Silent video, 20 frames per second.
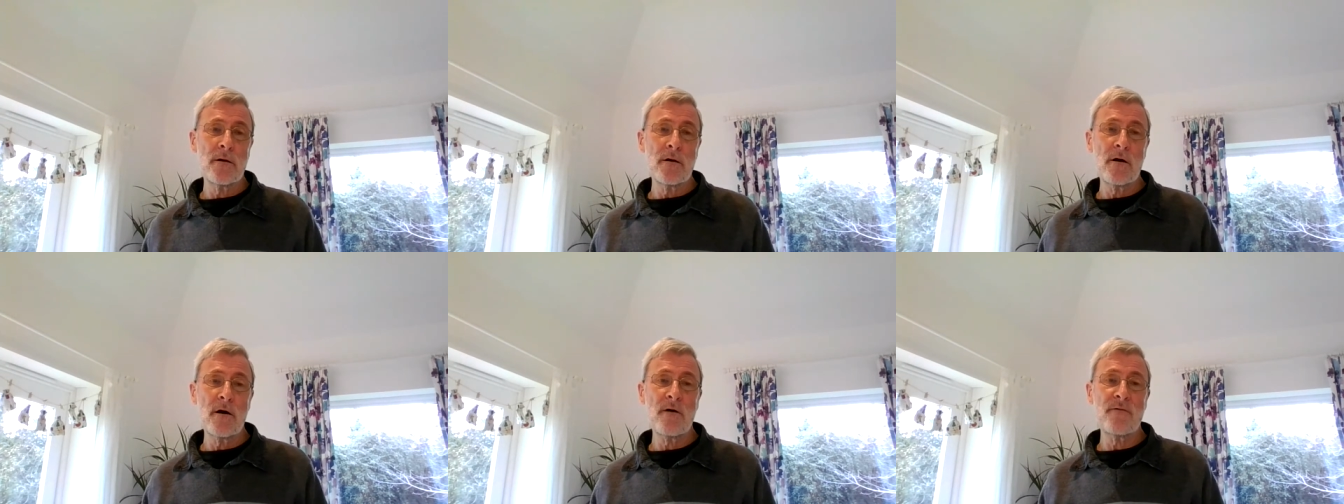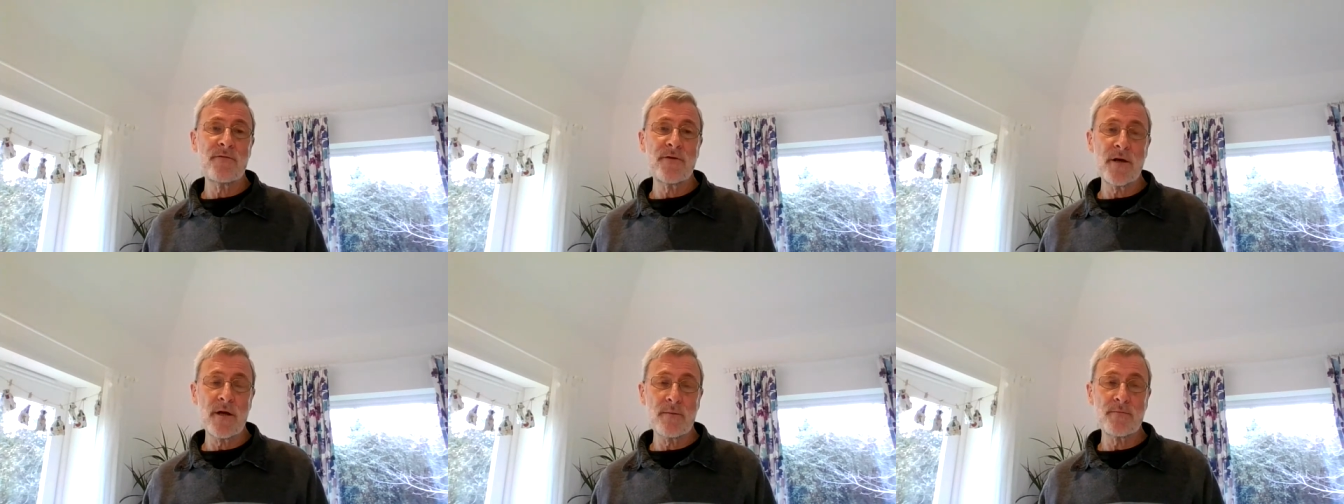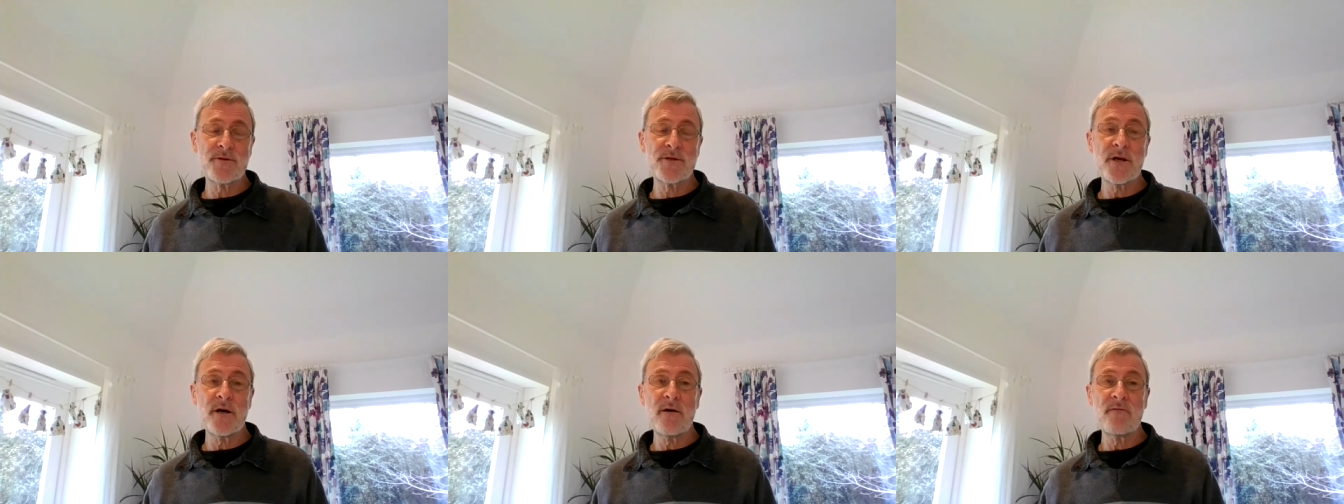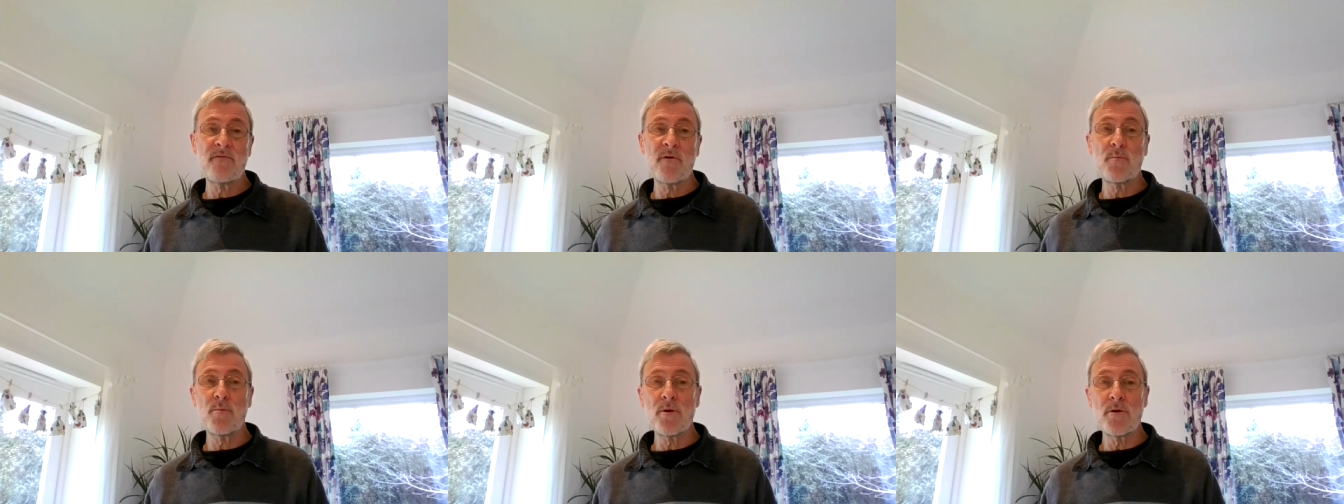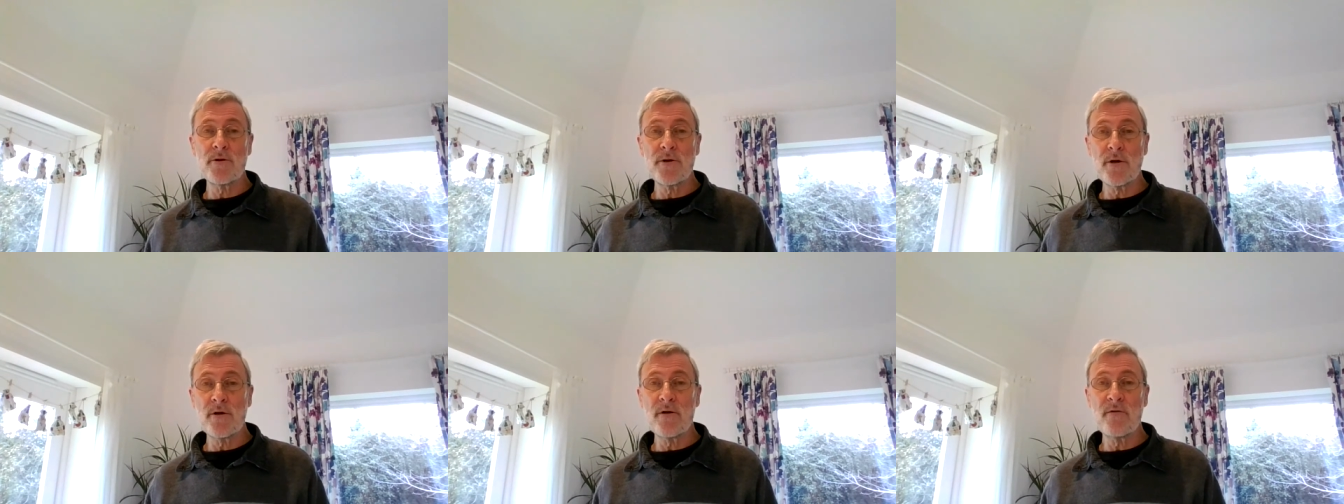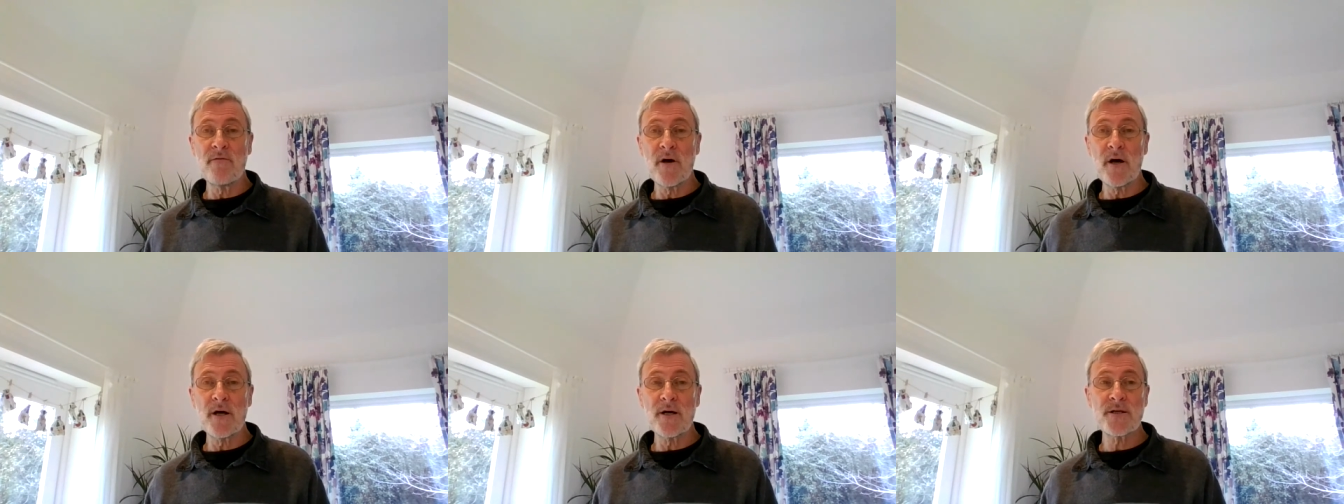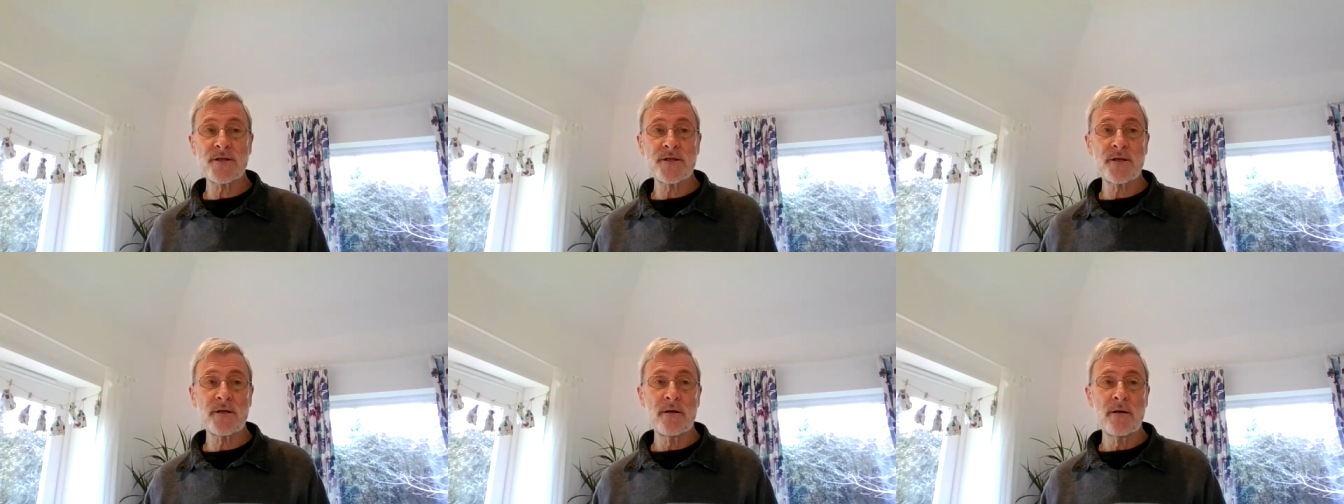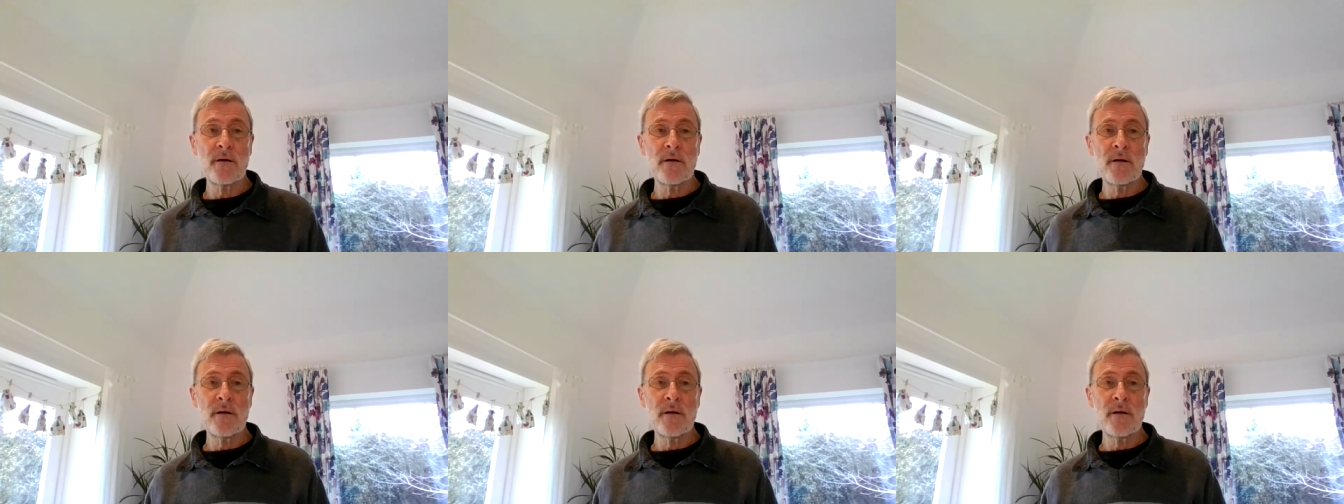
of the observable universe,